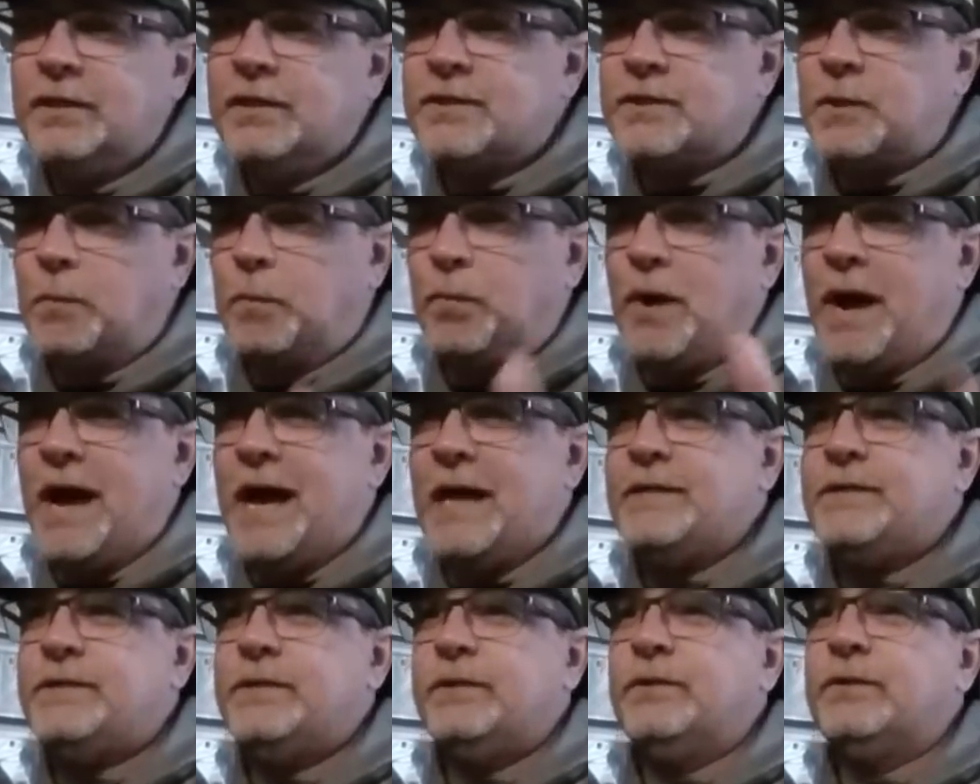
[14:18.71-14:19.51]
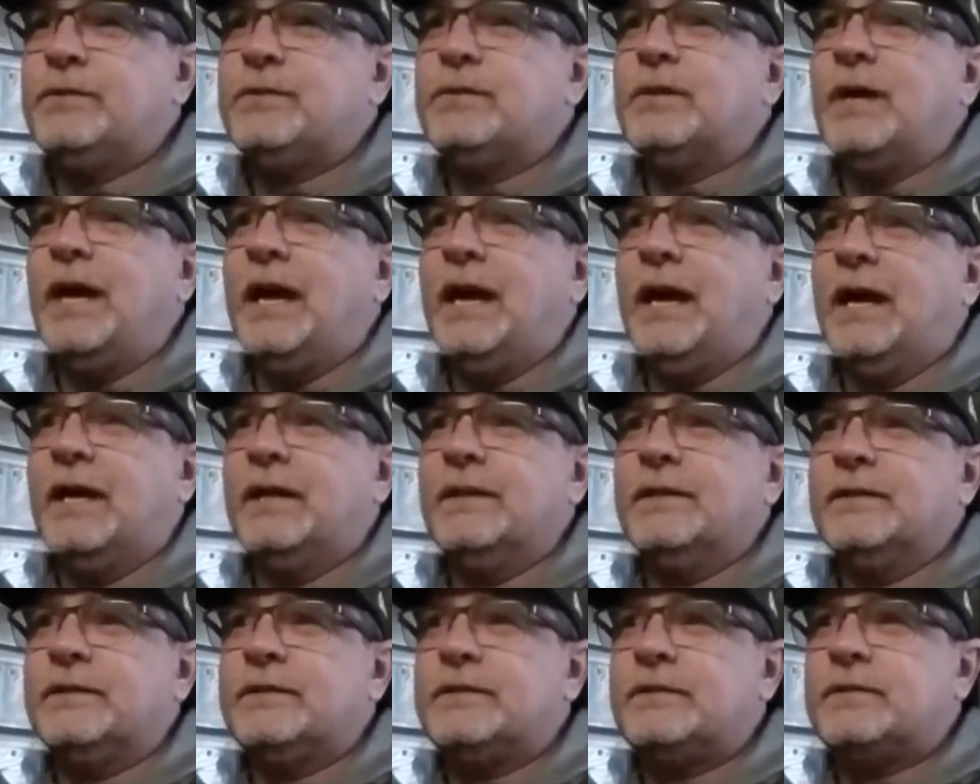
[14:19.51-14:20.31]
surprise you,
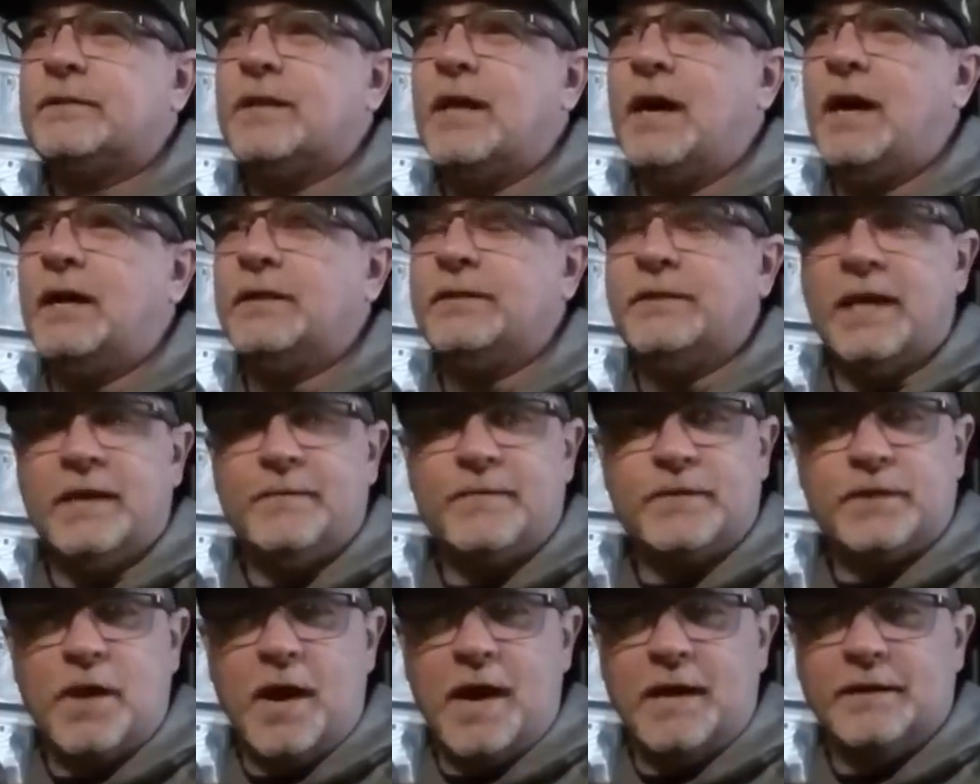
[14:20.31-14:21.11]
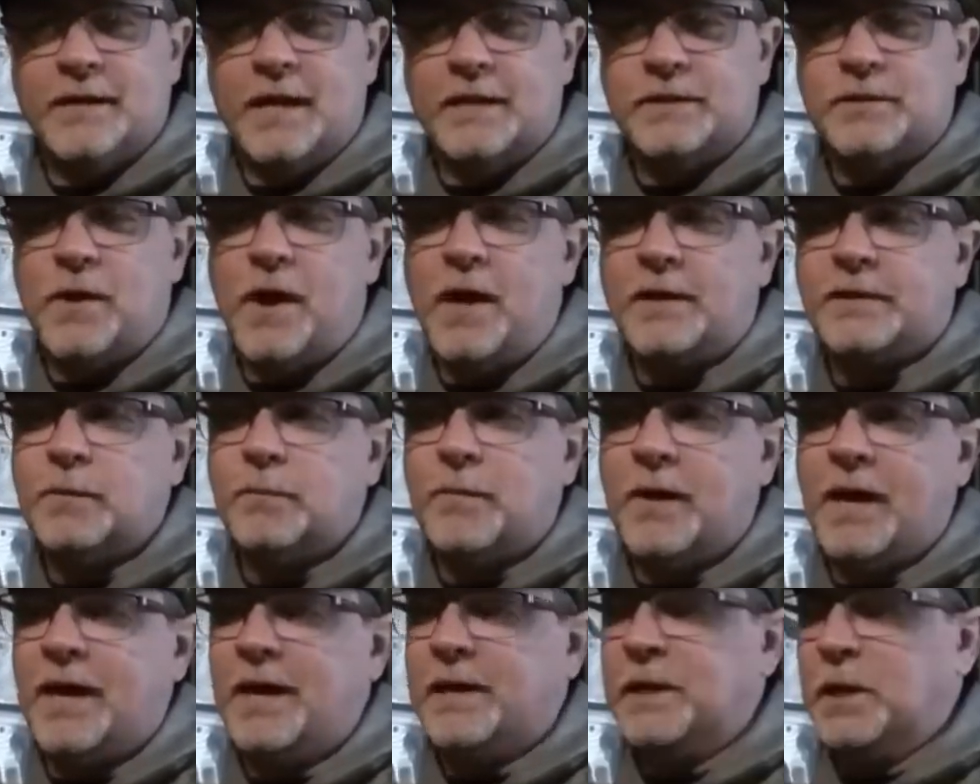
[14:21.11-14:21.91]
and Dave Scott and I talked
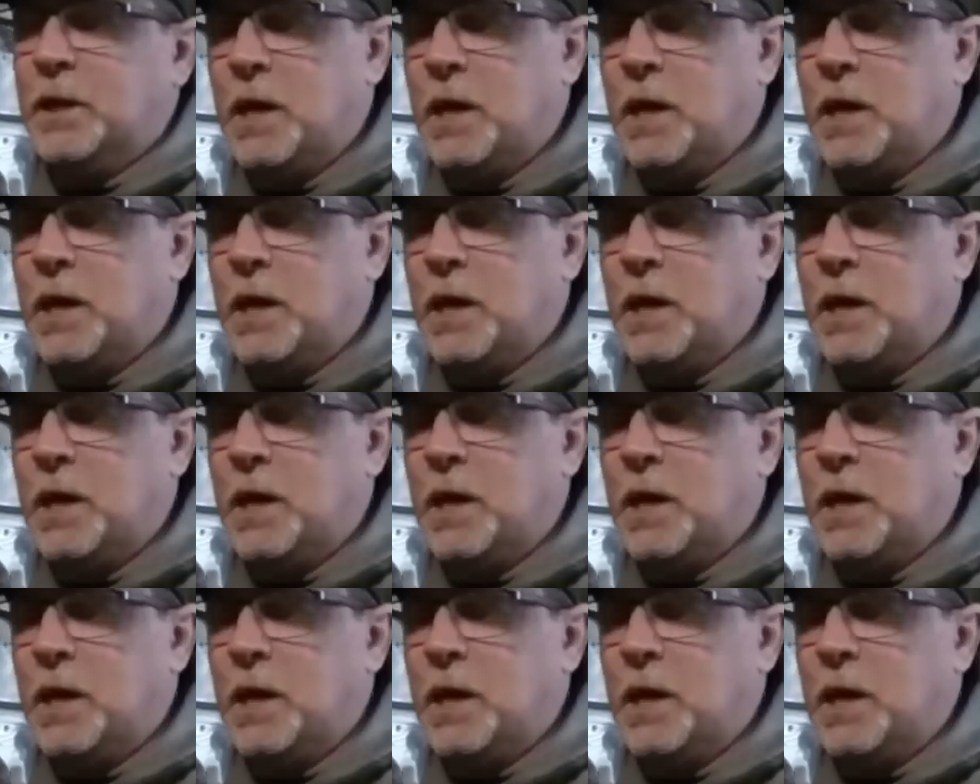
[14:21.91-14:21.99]
about it.